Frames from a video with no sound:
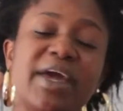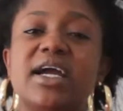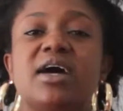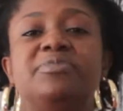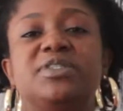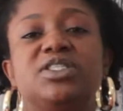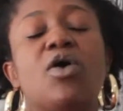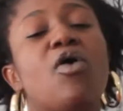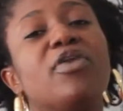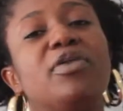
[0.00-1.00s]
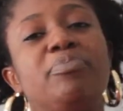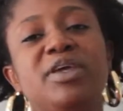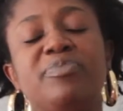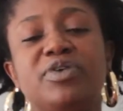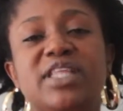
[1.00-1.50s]
big ups to all the
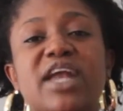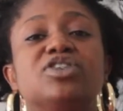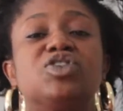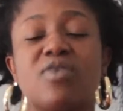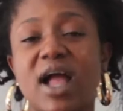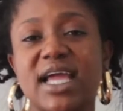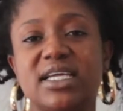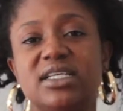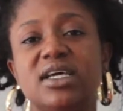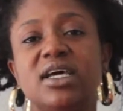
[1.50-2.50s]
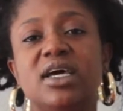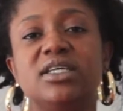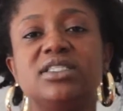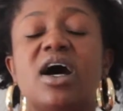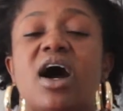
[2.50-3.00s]
people that are trying
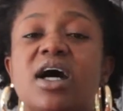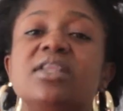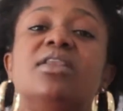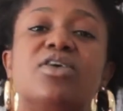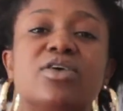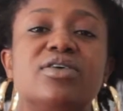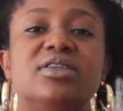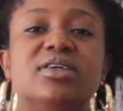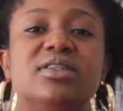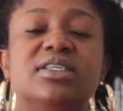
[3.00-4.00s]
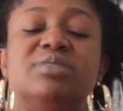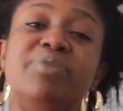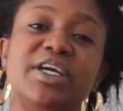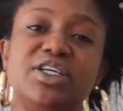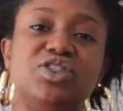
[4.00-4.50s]
to unlearn this
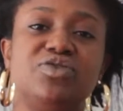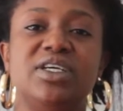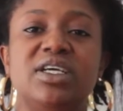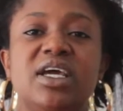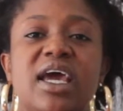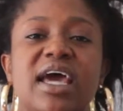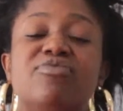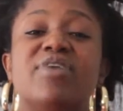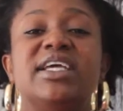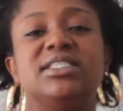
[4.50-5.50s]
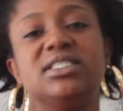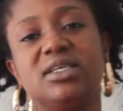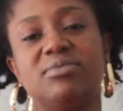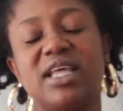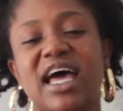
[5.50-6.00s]
bigotry and
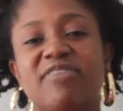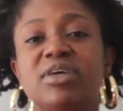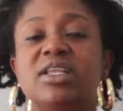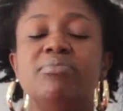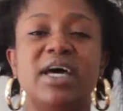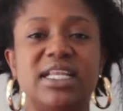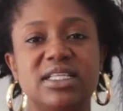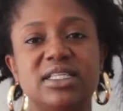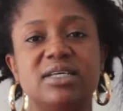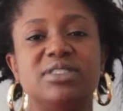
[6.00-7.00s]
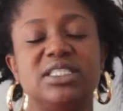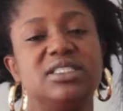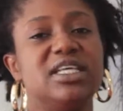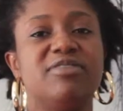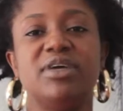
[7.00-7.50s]
racism that have been embedded in them
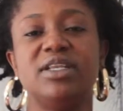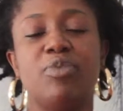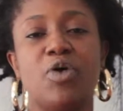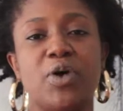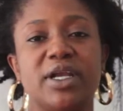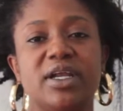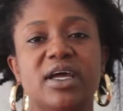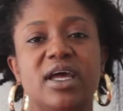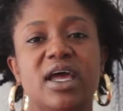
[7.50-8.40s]
since they've been born.